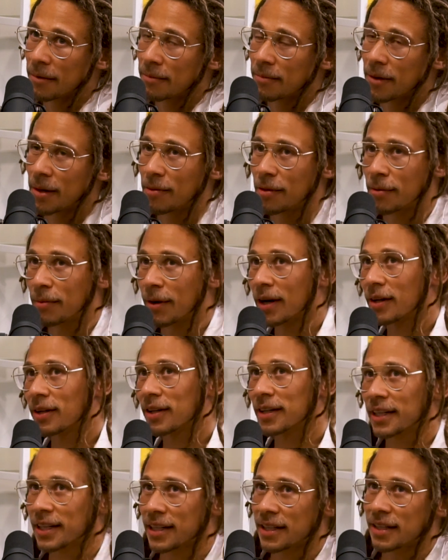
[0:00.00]
maybe about
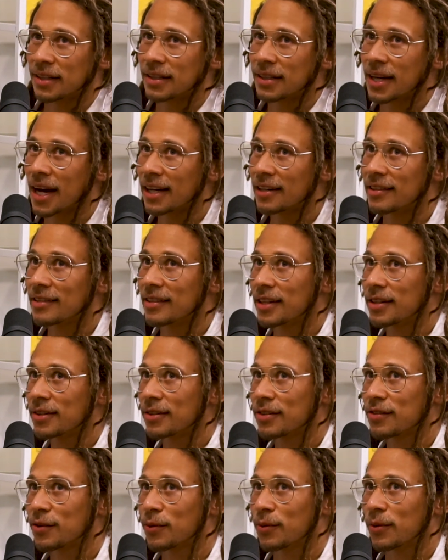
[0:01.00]
like 19
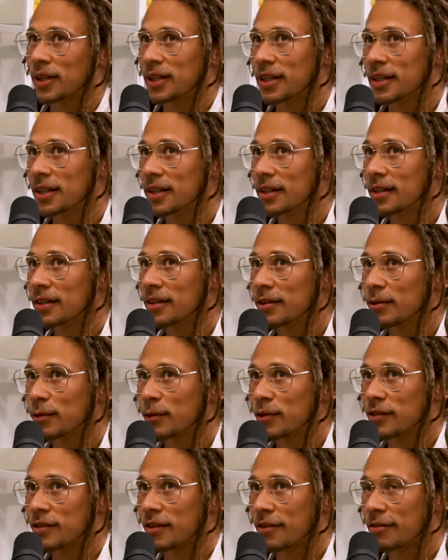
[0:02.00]
or 20. It
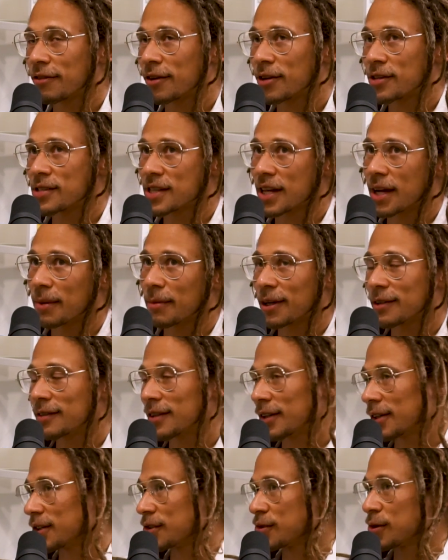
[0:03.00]
was the first time I
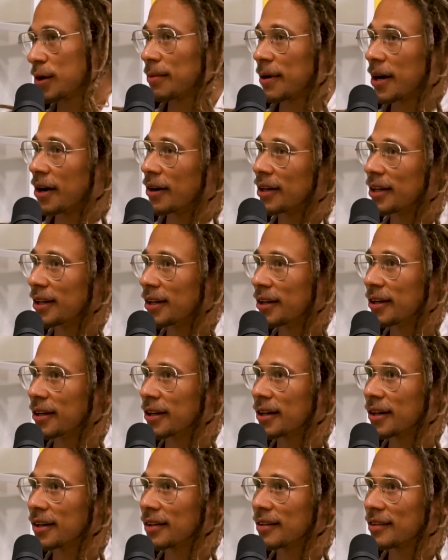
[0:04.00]
took a trip out
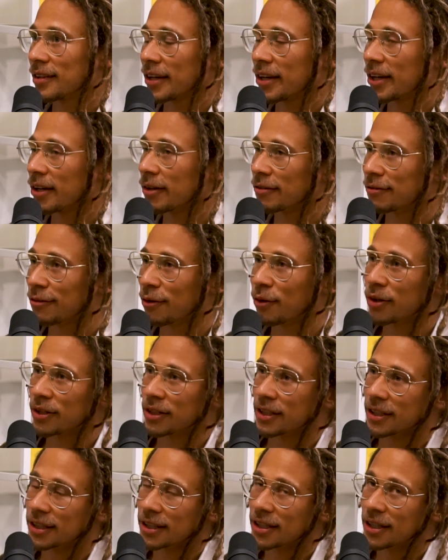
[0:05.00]
here to
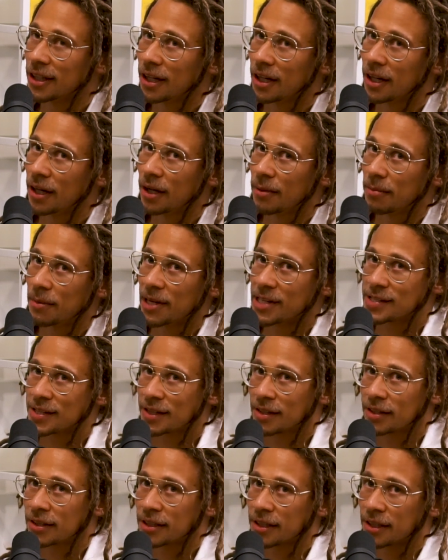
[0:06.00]
California.
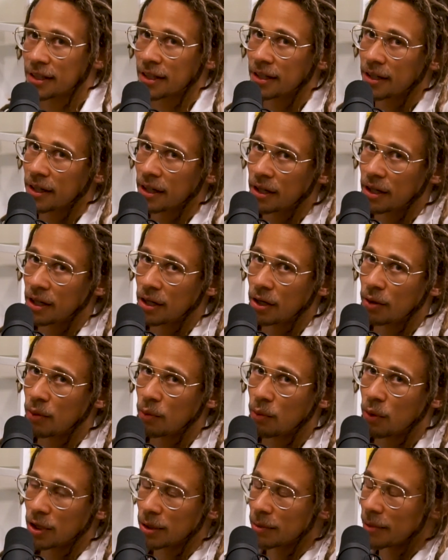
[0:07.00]
Basically,
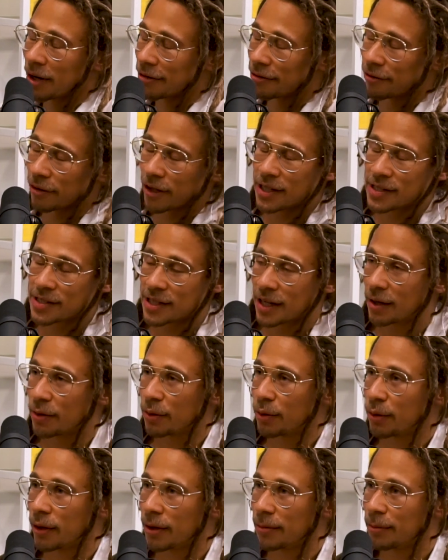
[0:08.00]
one of my friends I
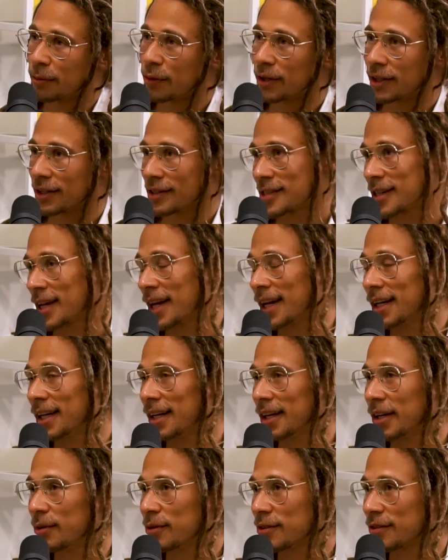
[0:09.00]
grew up with
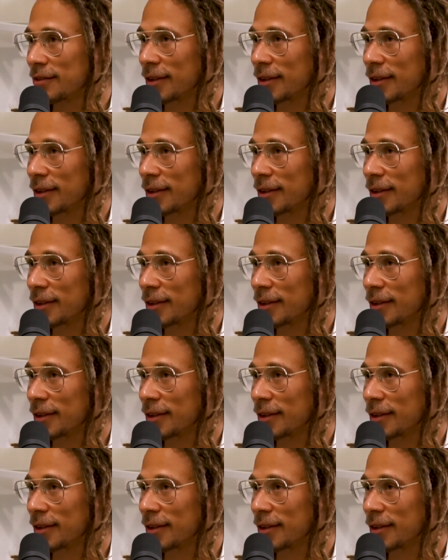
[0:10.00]
skating, he